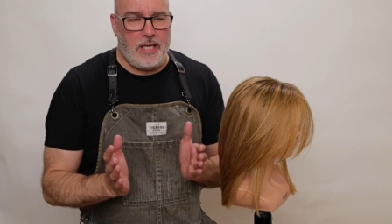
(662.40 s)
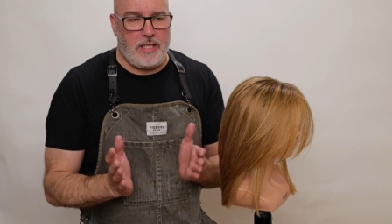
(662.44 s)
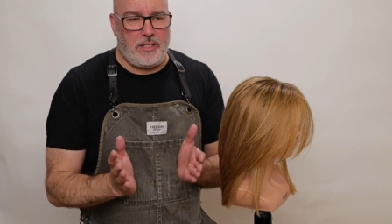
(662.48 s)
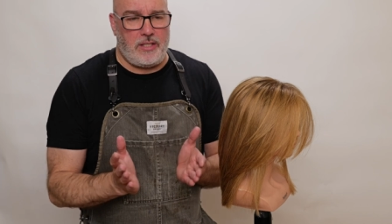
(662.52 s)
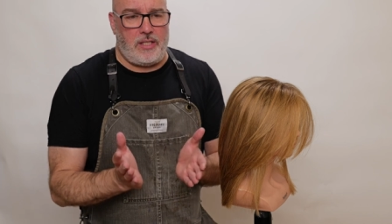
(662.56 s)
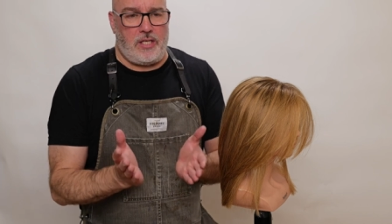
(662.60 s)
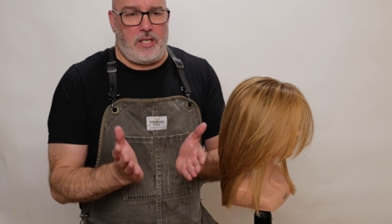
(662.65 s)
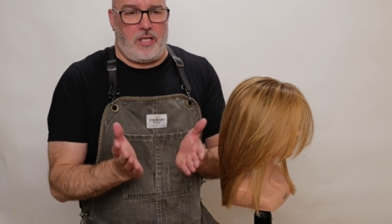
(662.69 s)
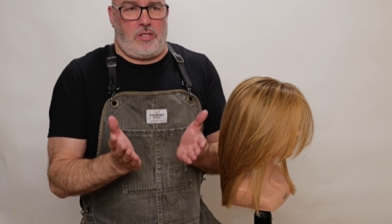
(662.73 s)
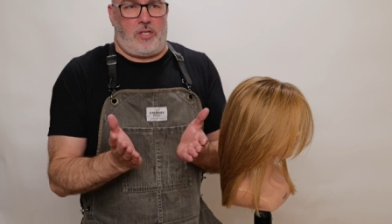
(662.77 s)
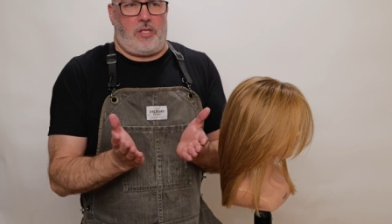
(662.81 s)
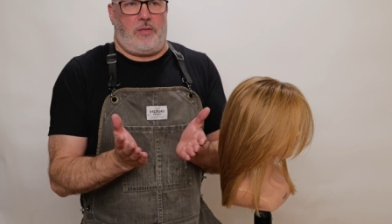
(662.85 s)
It
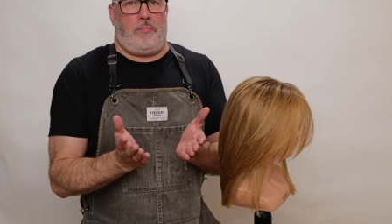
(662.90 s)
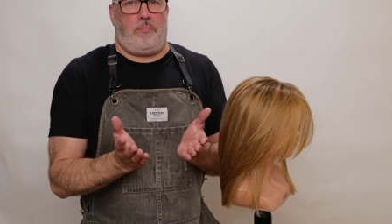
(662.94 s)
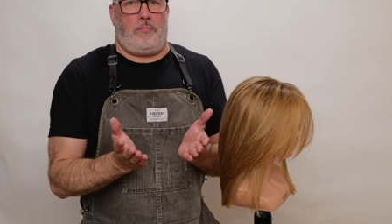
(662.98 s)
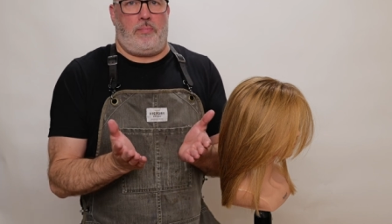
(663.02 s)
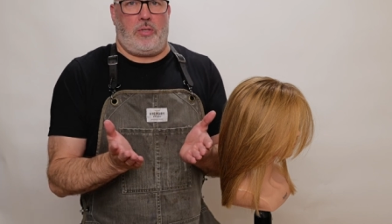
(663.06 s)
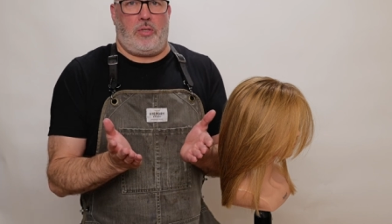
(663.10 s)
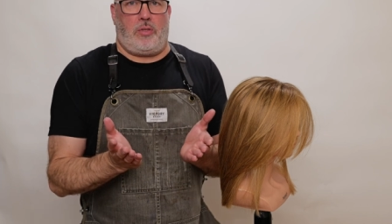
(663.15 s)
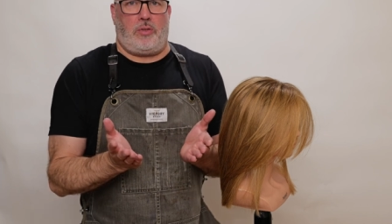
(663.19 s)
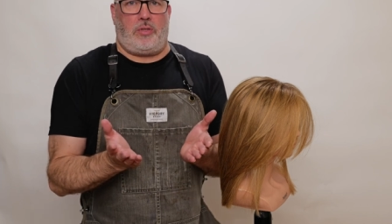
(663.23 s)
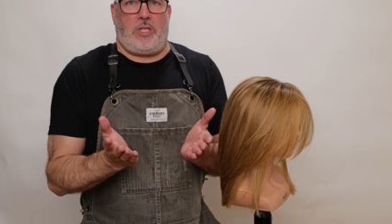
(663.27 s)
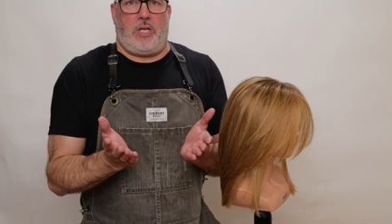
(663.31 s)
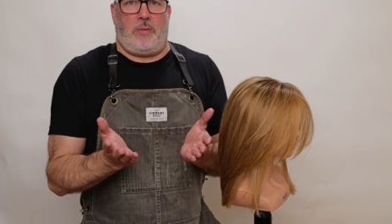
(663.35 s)
doesn't
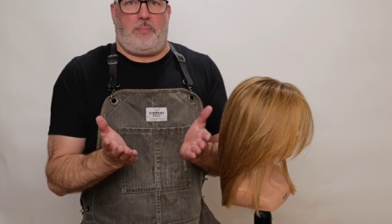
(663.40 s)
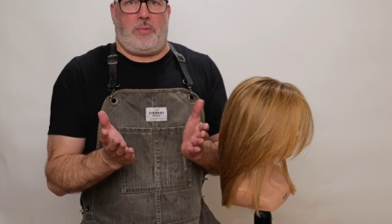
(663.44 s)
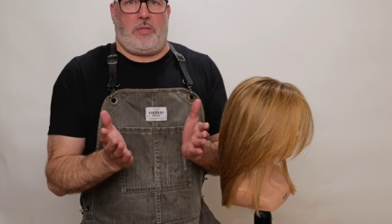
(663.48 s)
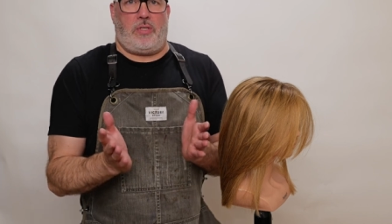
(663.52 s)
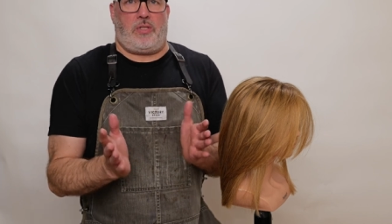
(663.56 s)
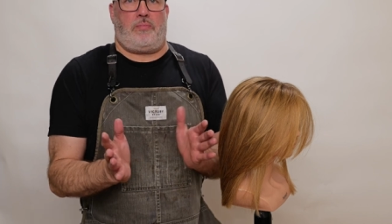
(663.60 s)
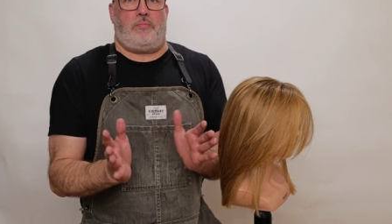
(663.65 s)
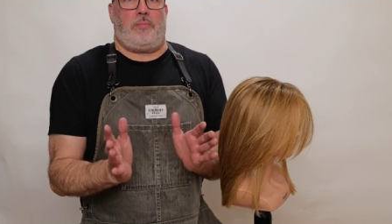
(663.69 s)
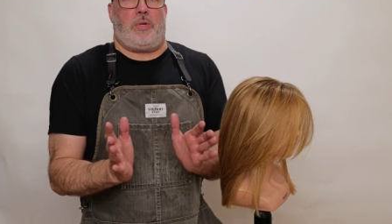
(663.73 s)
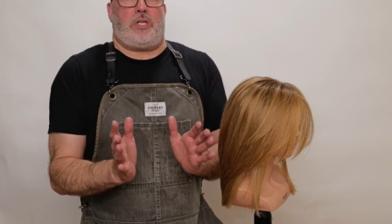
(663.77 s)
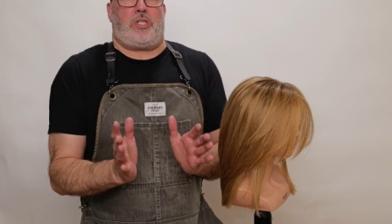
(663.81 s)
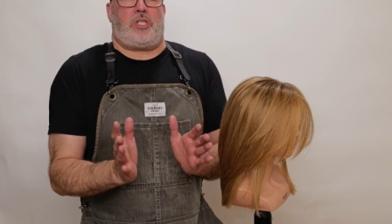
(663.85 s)
build up
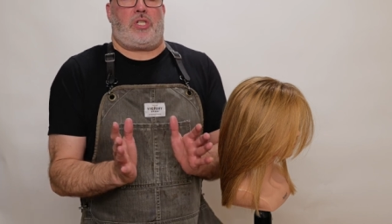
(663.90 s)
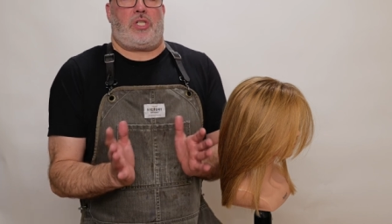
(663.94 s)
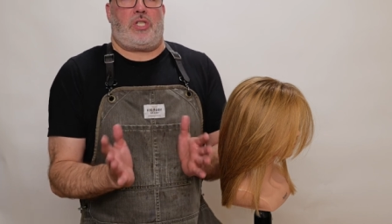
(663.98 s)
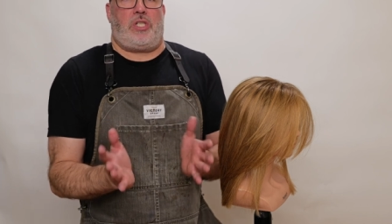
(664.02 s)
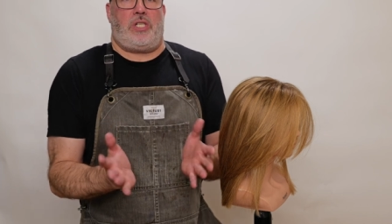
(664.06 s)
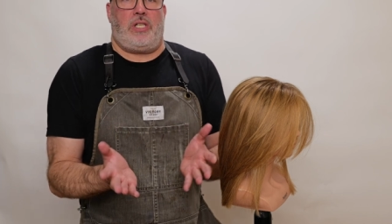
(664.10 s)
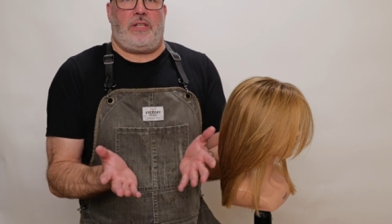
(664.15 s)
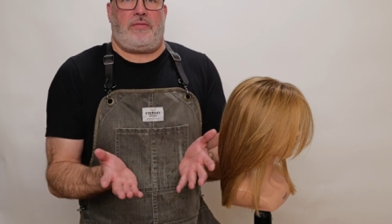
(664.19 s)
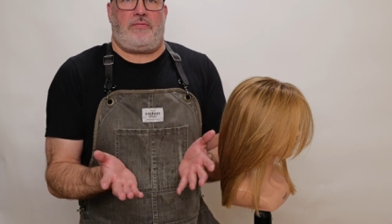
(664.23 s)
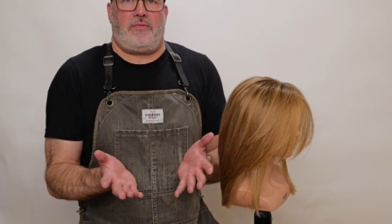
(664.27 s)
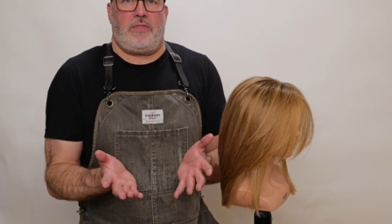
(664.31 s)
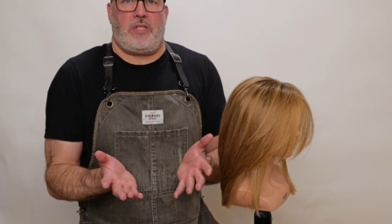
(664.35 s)
as much
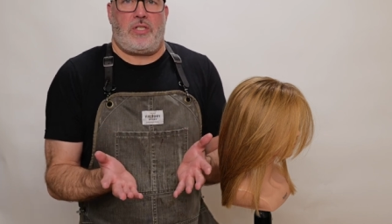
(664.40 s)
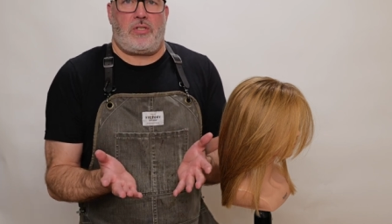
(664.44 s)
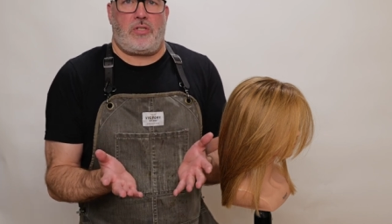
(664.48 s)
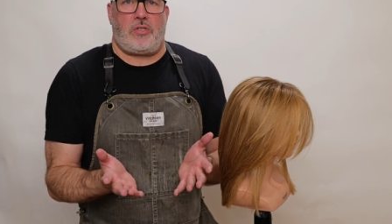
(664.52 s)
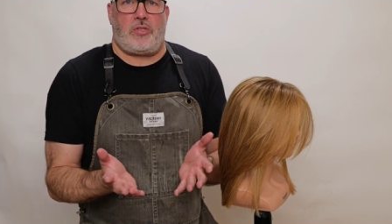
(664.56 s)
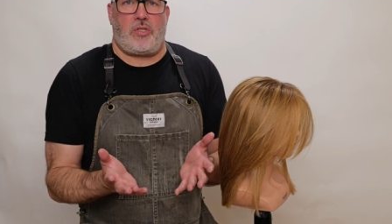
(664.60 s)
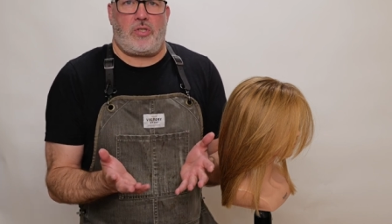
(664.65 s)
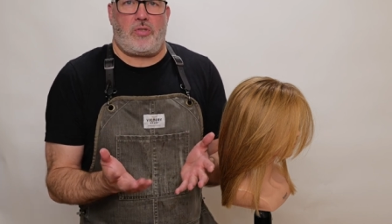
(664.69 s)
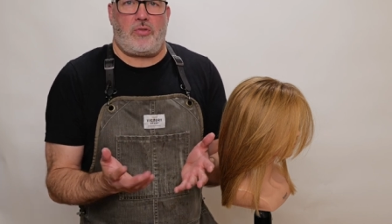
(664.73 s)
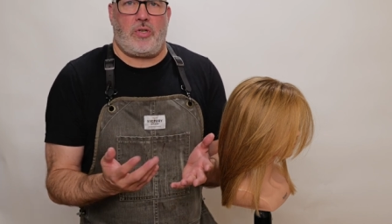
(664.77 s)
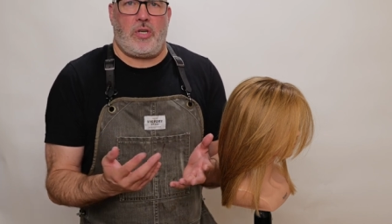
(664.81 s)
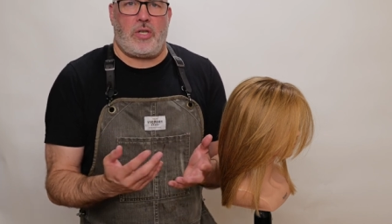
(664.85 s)
stiffness and
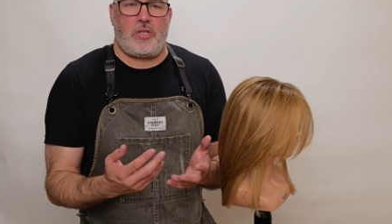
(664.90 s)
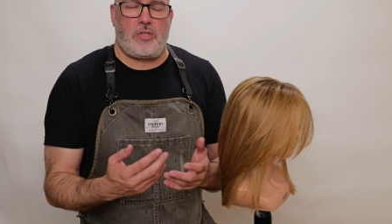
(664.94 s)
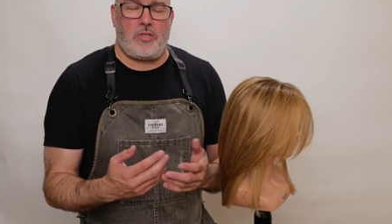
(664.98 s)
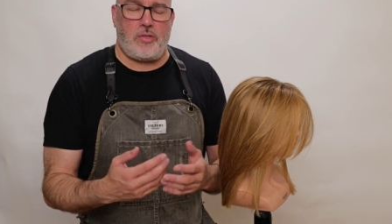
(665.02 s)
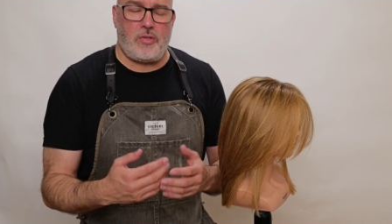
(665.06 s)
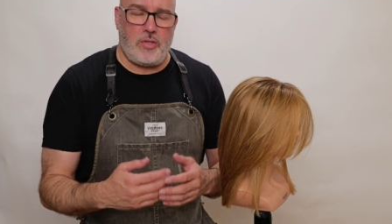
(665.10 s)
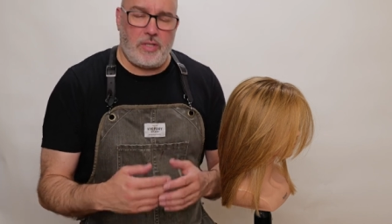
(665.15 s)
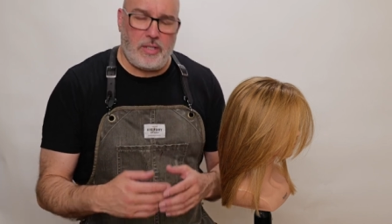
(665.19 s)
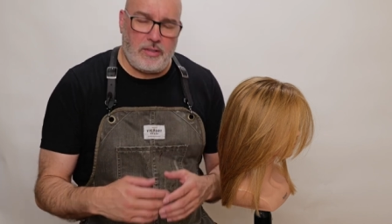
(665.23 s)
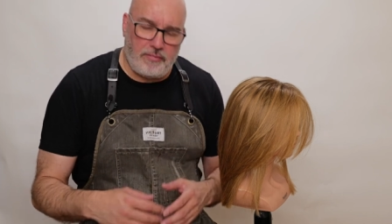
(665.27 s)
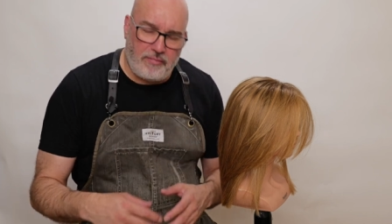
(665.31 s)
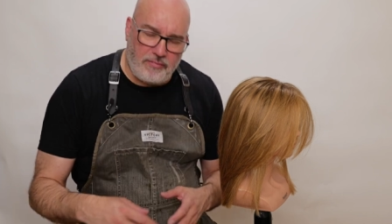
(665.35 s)

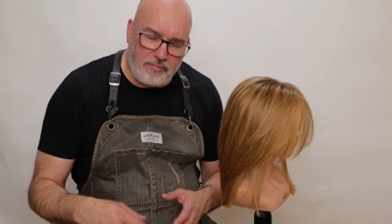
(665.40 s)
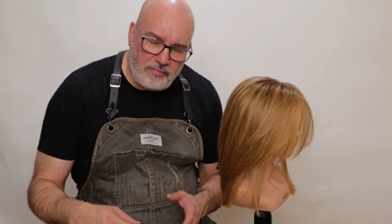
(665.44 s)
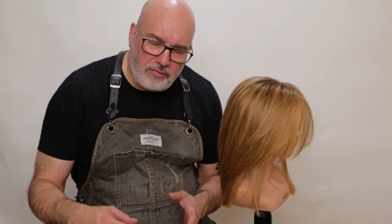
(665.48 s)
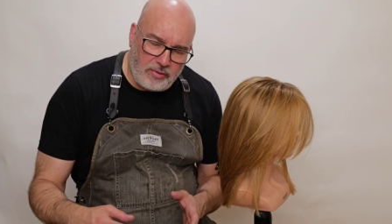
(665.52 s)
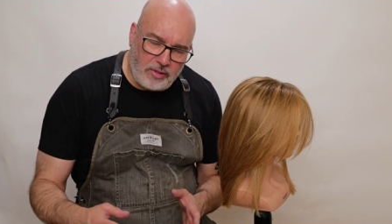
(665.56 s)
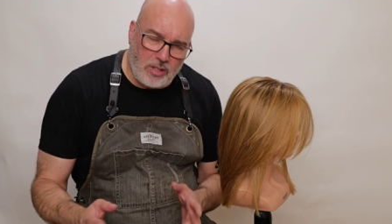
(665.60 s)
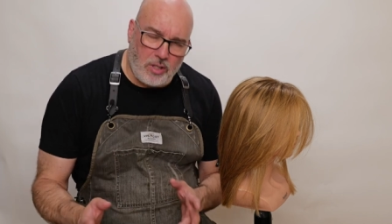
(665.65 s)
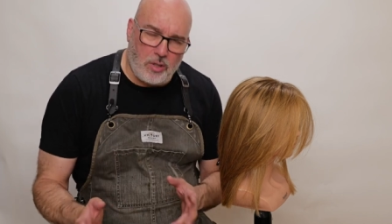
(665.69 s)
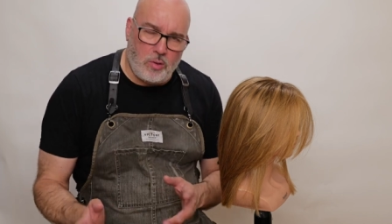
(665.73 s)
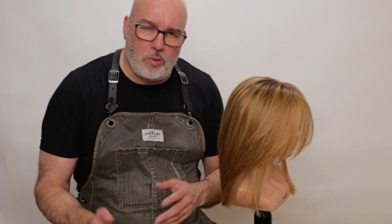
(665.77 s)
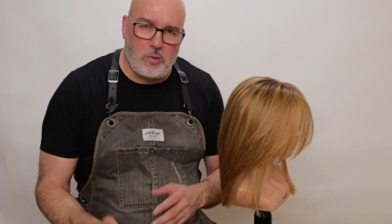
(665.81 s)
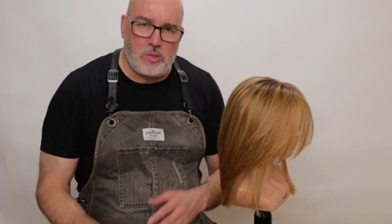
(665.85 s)
structure, and it
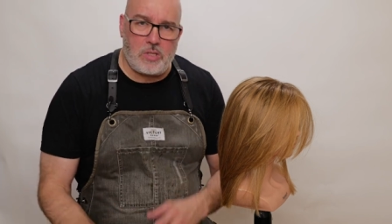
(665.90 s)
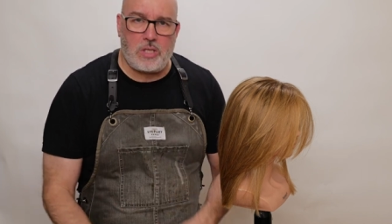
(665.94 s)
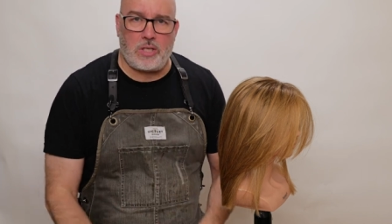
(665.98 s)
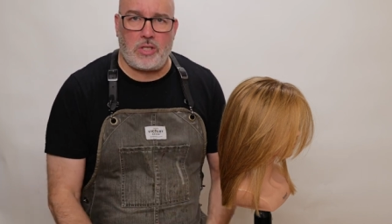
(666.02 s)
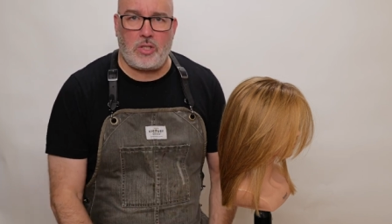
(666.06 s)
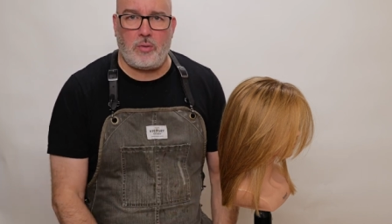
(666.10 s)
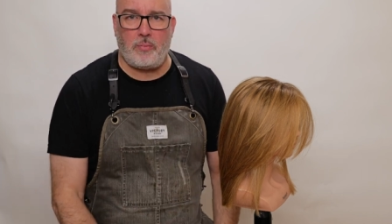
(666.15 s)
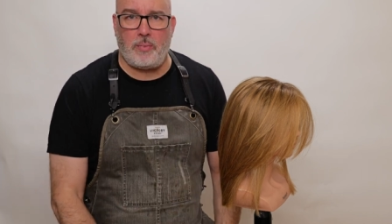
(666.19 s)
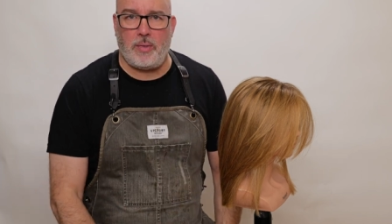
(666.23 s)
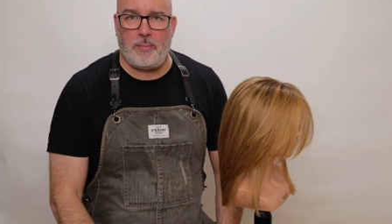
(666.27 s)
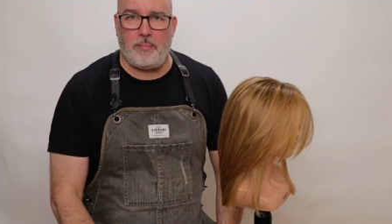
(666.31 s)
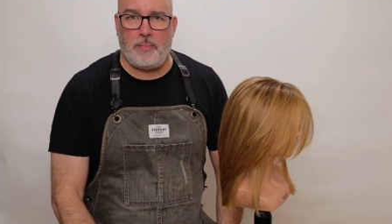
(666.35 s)
flows a
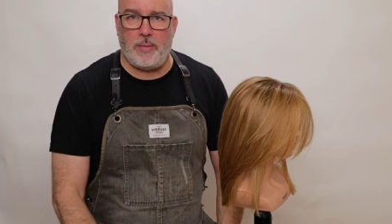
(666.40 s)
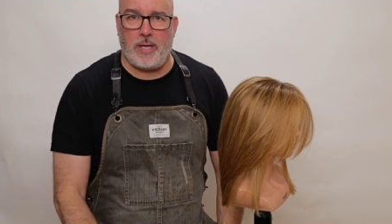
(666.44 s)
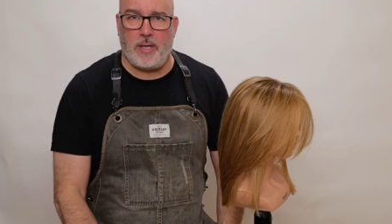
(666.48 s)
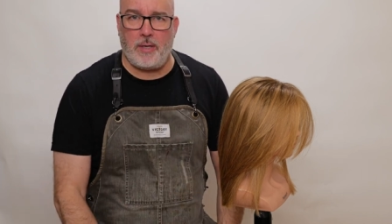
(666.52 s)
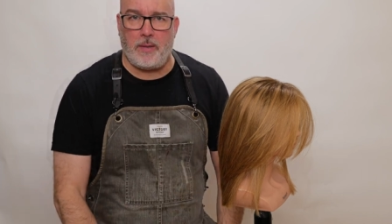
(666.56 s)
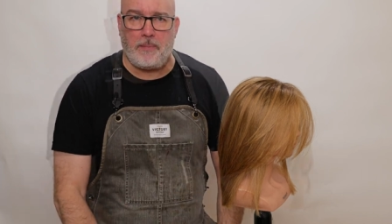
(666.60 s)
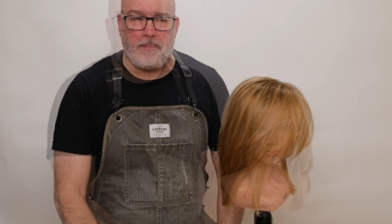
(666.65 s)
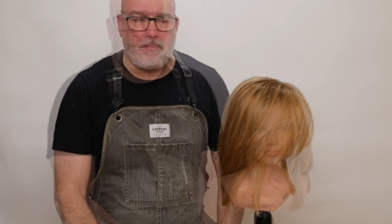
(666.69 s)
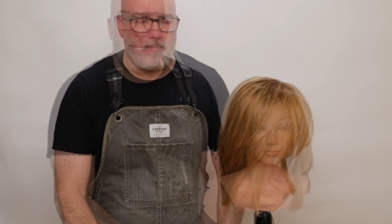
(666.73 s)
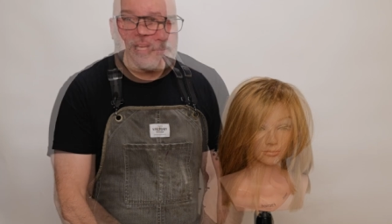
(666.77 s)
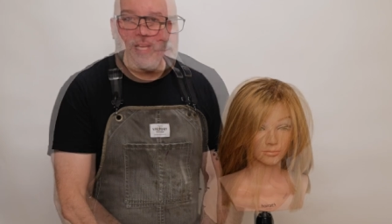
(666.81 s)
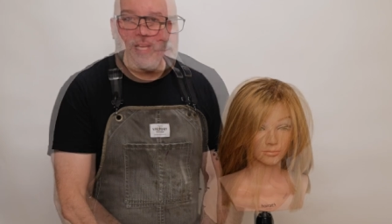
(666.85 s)
little bit better.